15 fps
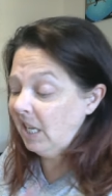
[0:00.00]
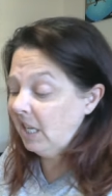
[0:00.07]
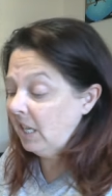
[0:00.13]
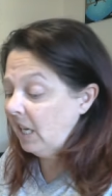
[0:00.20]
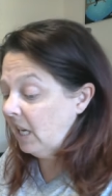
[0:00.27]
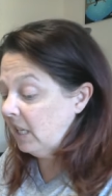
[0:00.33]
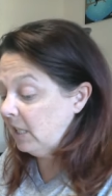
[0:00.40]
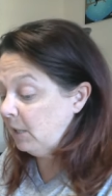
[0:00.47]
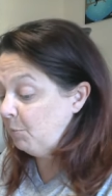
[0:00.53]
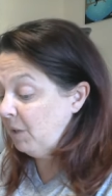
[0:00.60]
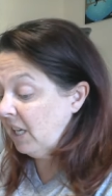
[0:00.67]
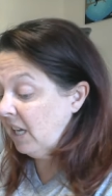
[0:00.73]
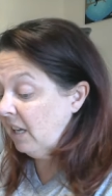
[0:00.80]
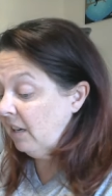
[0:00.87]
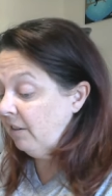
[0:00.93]
has me
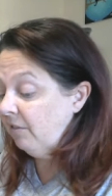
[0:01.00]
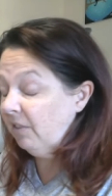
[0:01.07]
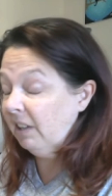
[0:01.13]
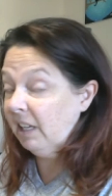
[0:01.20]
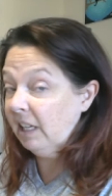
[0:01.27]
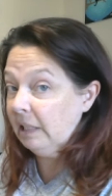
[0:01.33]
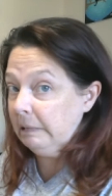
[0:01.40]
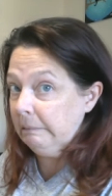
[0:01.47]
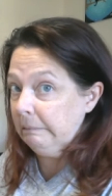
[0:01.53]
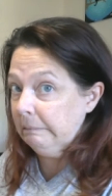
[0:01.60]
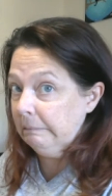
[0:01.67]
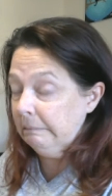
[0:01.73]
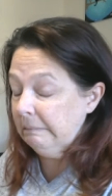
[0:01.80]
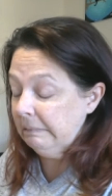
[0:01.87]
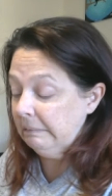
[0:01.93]
kind of like,
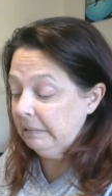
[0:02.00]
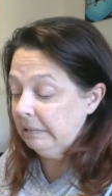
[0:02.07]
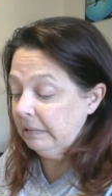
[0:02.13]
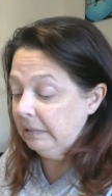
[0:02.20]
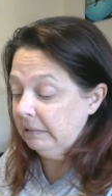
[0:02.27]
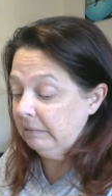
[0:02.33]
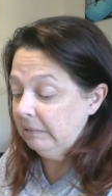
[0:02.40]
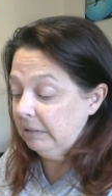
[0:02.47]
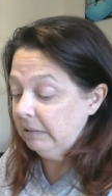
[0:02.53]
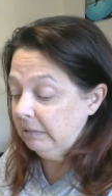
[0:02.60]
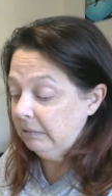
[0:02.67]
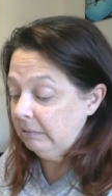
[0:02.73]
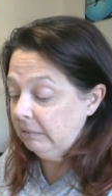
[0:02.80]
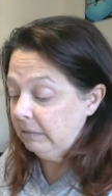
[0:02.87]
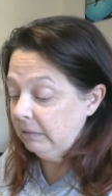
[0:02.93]
I don't
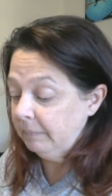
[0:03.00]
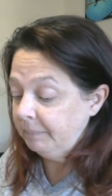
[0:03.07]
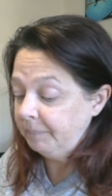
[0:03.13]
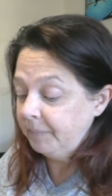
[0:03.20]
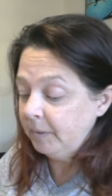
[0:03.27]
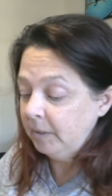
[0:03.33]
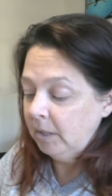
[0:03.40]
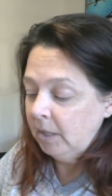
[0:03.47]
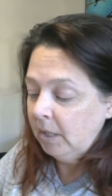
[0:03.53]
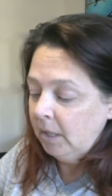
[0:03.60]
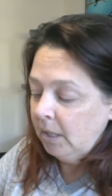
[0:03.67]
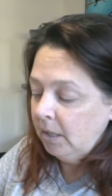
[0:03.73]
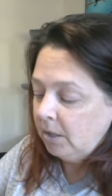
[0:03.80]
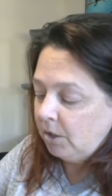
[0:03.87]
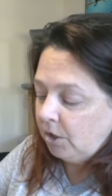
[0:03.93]
know.
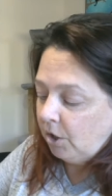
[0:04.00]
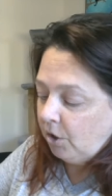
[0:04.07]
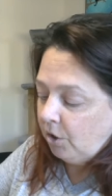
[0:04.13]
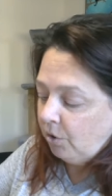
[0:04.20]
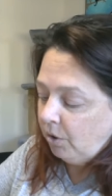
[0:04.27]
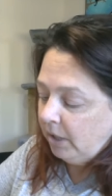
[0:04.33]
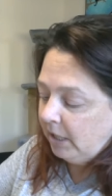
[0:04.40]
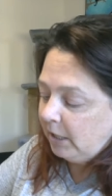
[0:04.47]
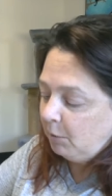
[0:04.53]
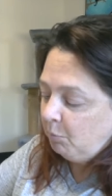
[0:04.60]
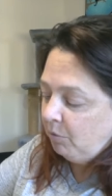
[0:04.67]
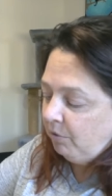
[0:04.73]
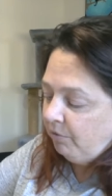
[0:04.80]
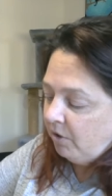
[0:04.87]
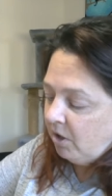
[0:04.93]
So let's
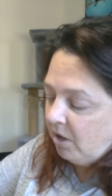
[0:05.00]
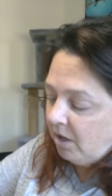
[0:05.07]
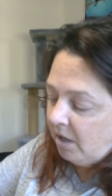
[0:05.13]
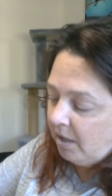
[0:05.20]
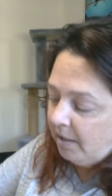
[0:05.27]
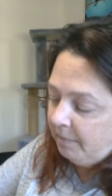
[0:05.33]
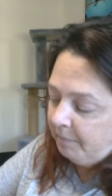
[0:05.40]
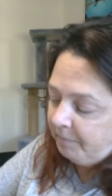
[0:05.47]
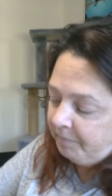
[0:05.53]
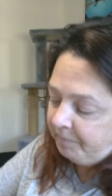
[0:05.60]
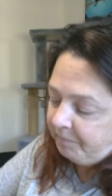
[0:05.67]
move on